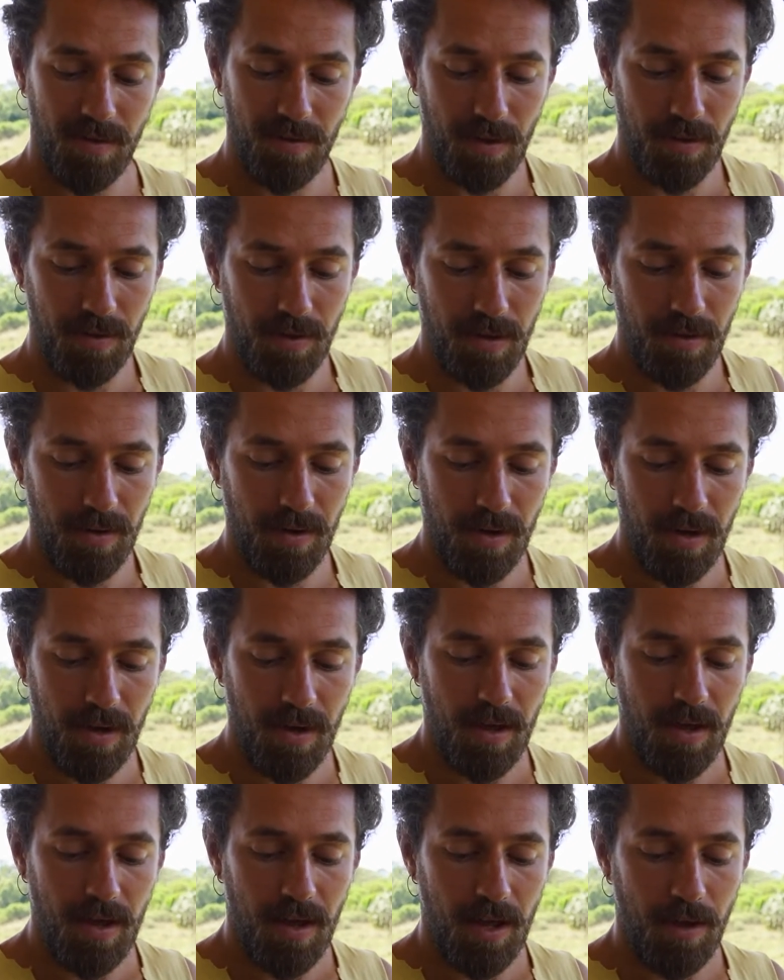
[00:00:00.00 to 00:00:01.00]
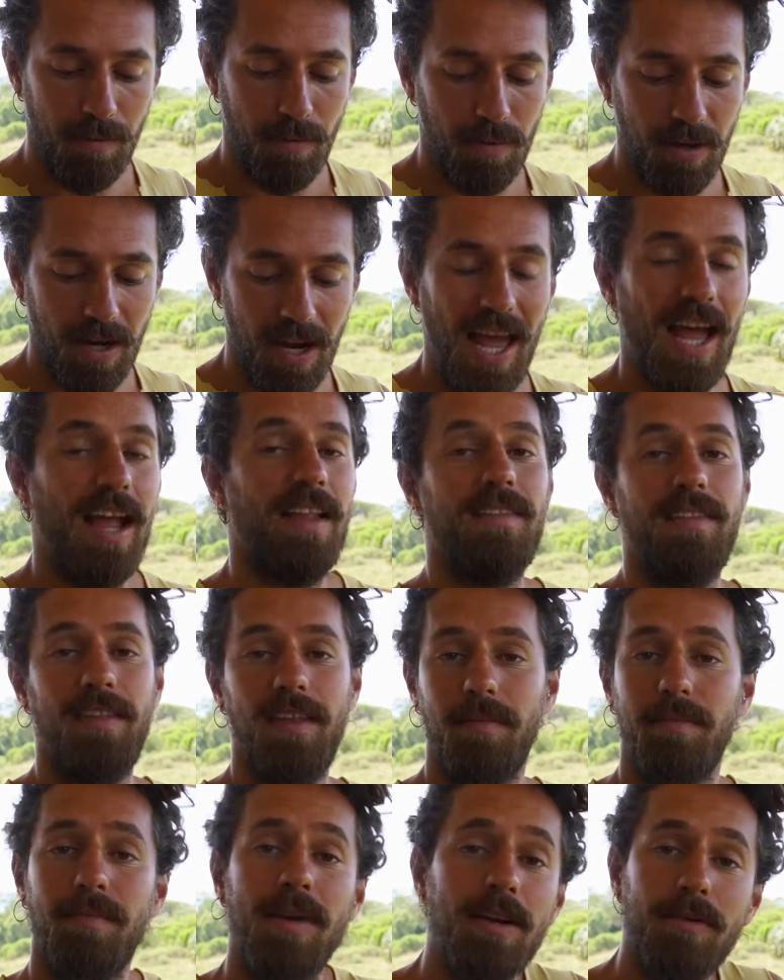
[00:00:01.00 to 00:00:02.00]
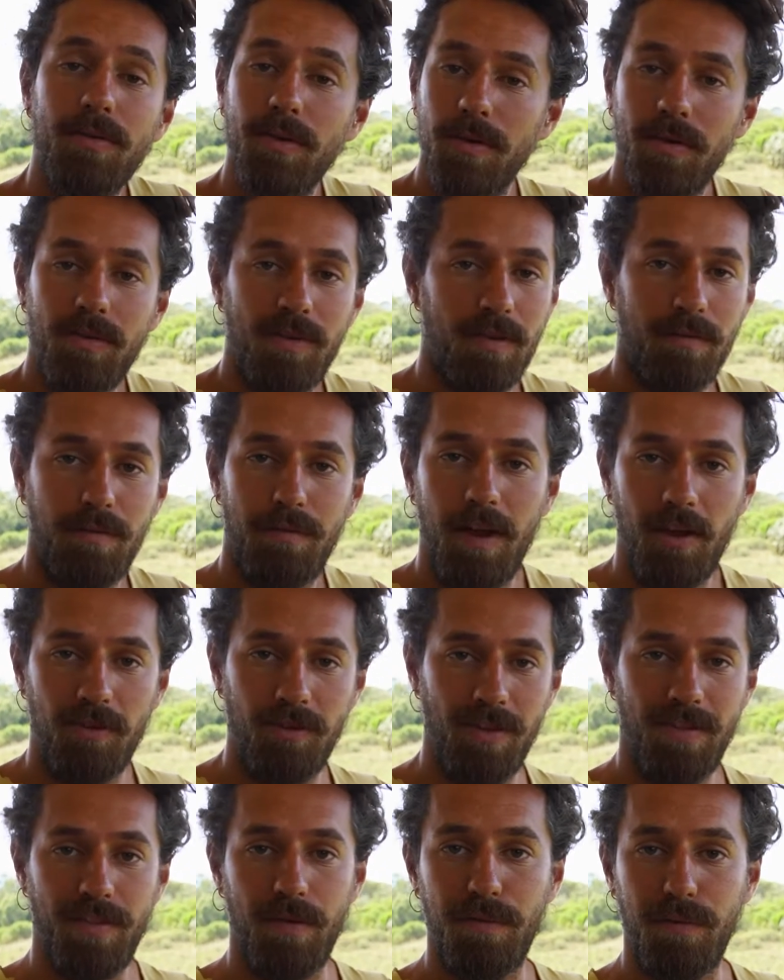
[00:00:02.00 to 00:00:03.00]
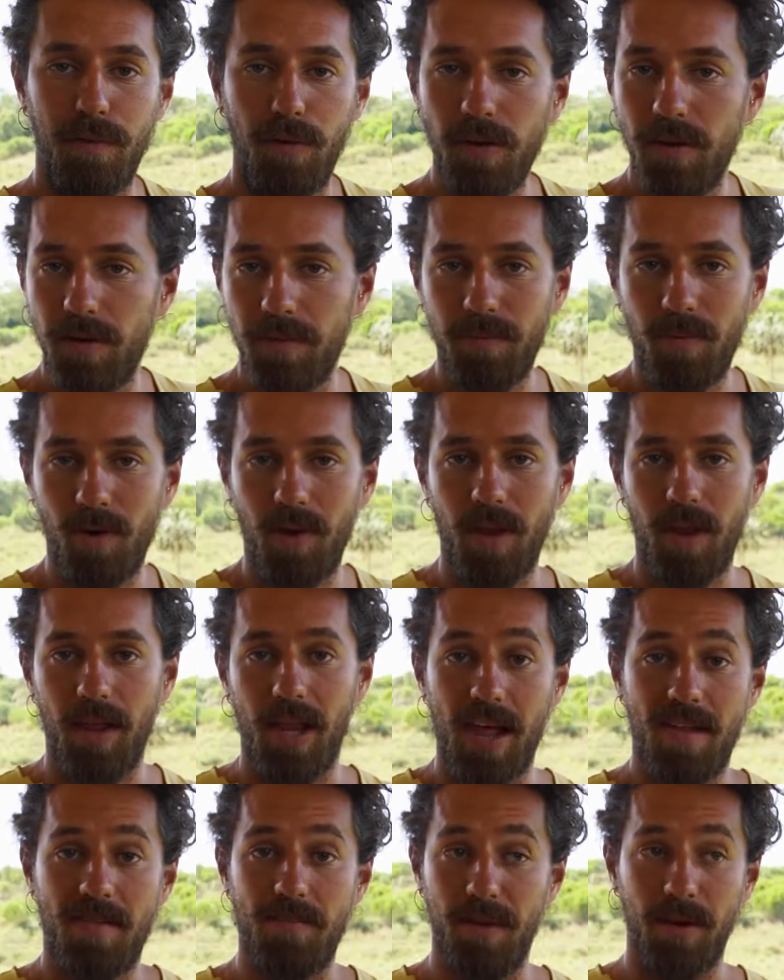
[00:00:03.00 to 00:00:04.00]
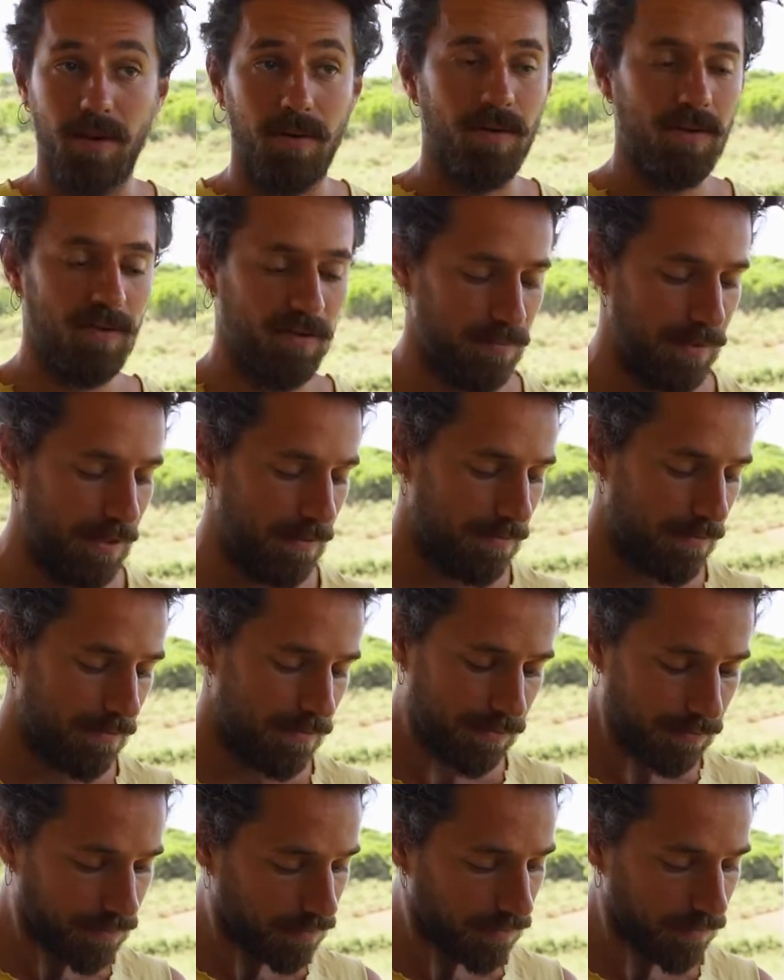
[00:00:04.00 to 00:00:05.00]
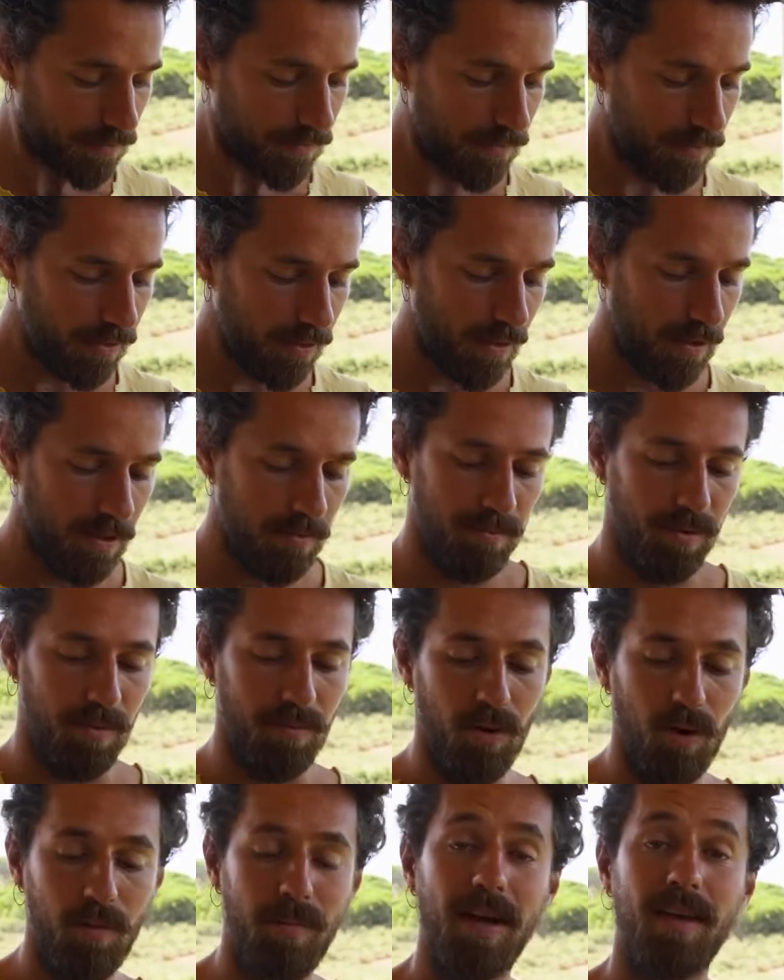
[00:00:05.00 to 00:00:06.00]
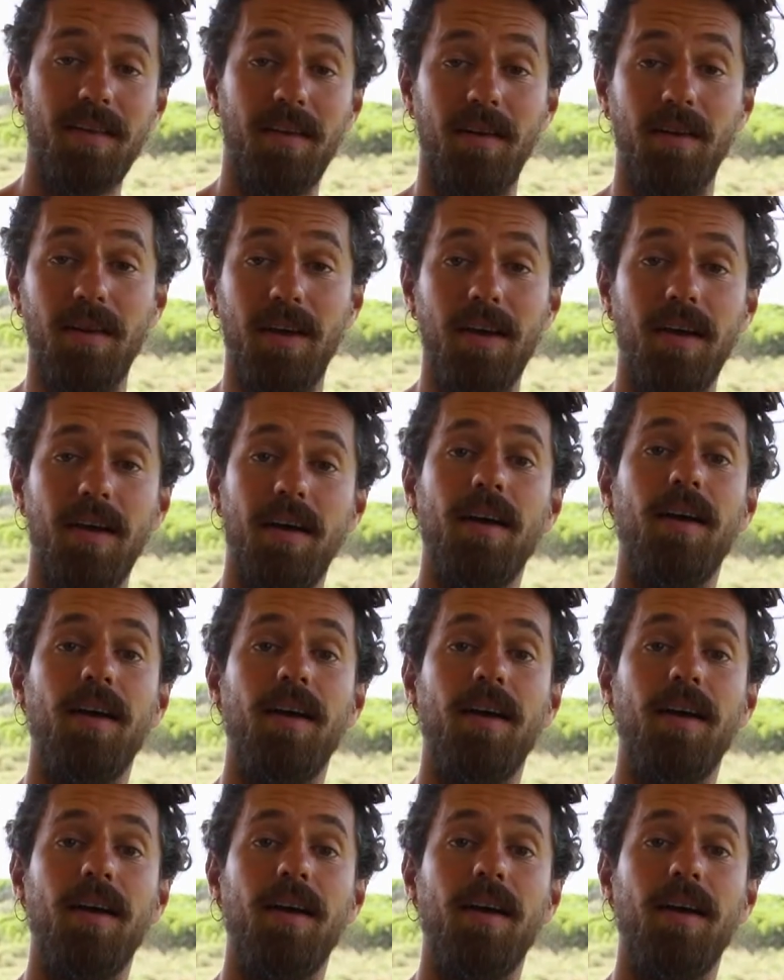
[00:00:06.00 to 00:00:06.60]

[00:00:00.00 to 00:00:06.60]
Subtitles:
So it won't enhance the minerals and freshness of food, probably less minerals, but more bacteria,